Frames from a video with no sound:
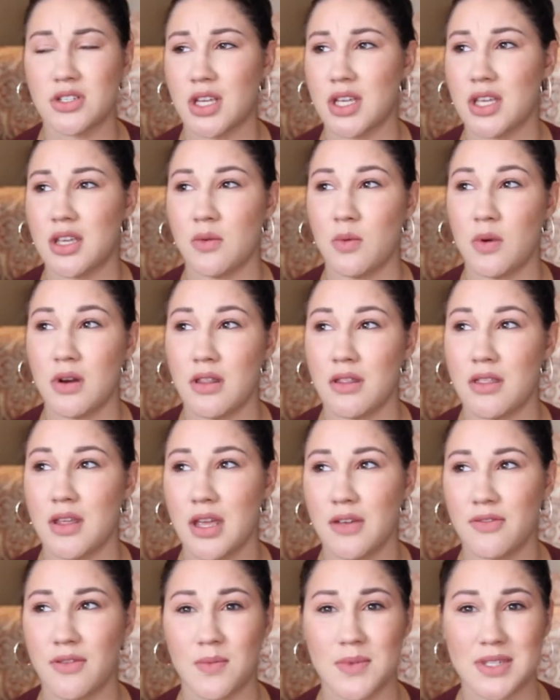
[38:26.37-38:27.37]
Like, you wouldn't
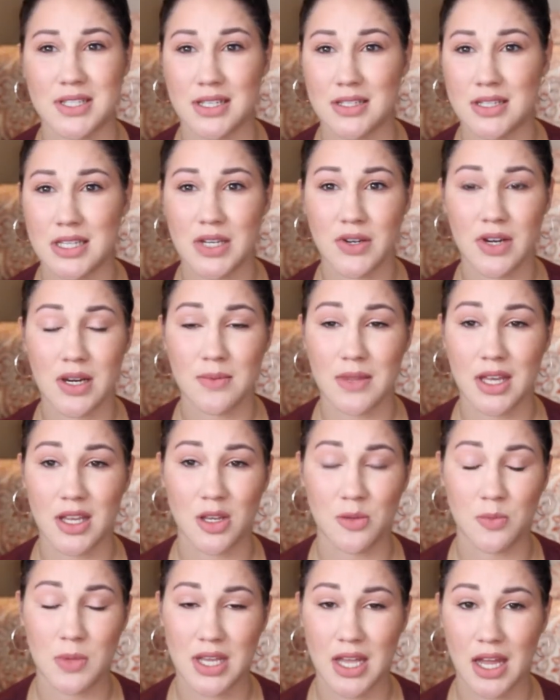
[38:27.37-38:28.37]
think from a CC cream that
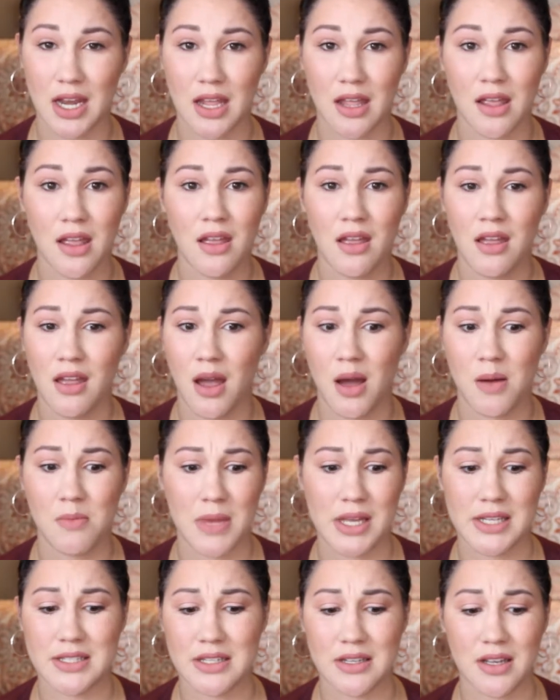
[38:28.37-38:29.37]
you'd be getting
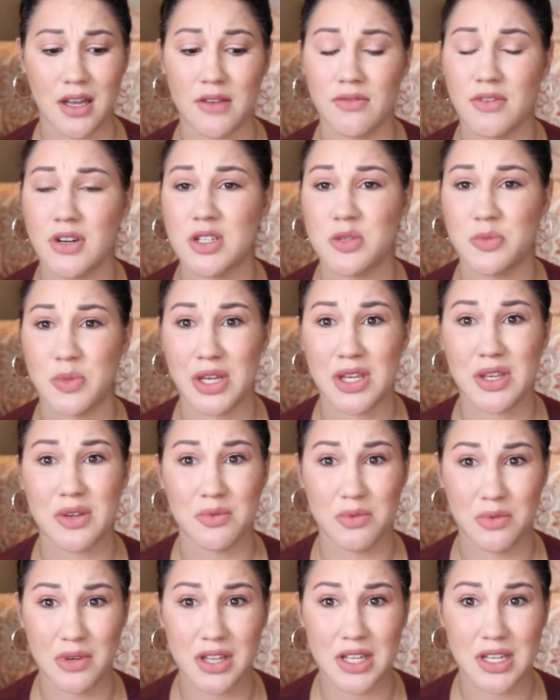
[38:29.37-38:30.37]
amazing coverage, but you
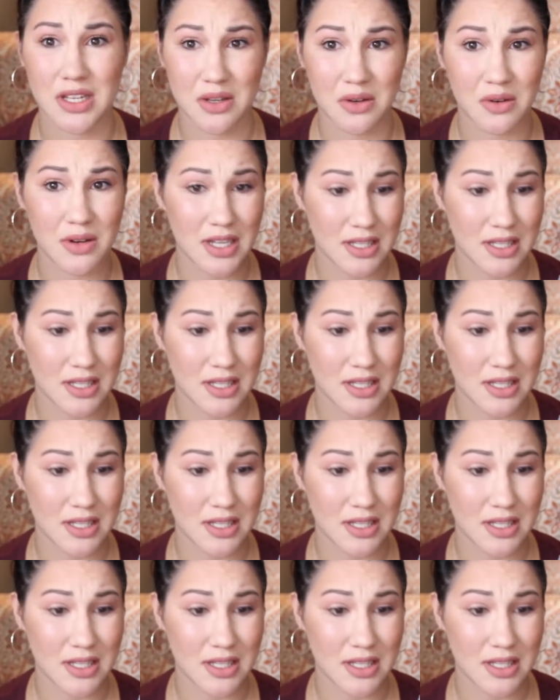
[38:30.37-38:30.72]
really do.